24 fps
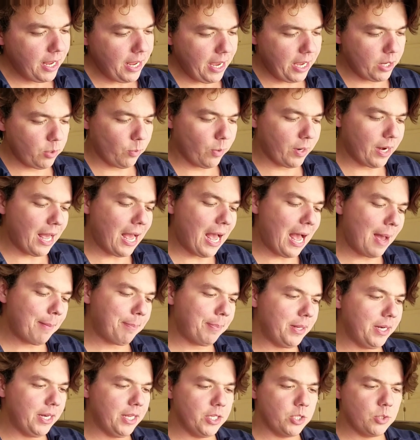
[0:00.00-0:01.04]
And what
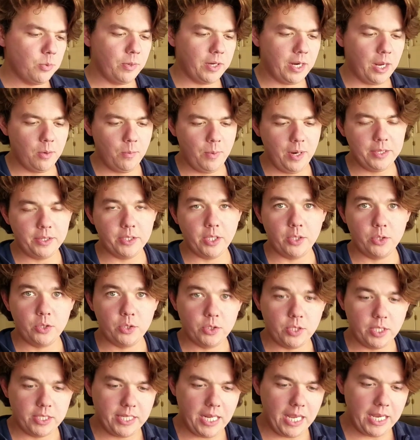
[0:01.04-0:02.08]
happened is when I went to,
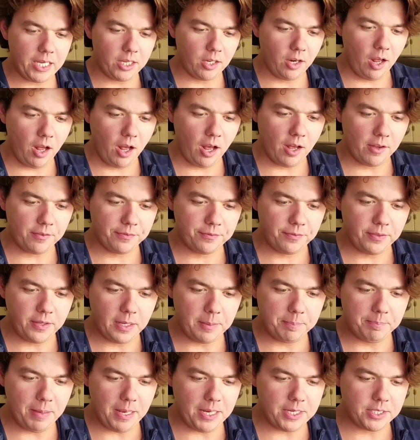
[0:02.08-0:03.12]
to take it off,
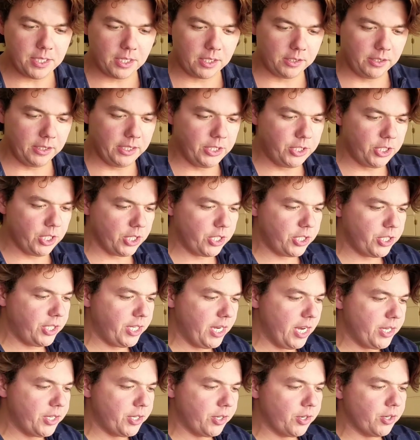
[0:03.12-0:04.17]
it basically just
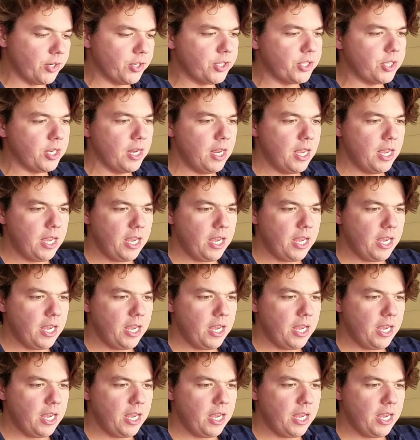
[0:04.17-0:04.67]
scissors